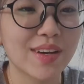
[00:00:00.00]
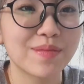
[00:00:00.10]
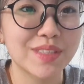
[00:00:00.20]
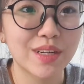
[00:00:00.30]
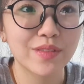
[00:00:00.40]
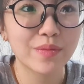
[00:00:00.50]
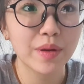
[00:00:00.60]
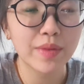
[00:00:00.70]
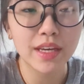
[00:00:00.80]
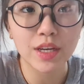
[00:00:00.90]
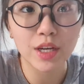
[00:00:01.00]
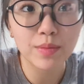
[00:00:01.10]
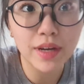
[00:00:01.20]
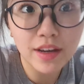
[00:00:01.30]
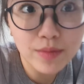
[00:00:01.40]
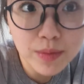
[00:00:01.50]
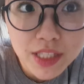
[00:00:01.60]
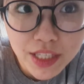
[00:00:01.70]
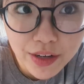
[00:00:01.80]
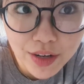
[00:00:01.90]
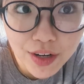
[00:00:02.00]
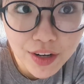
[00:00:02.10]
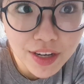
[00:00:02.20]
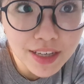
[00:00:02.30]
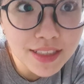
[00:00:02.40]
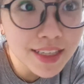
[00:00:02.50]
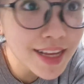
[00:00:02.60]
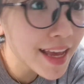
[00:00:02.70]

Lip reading: I'm done with my makeup. I have my mascara on.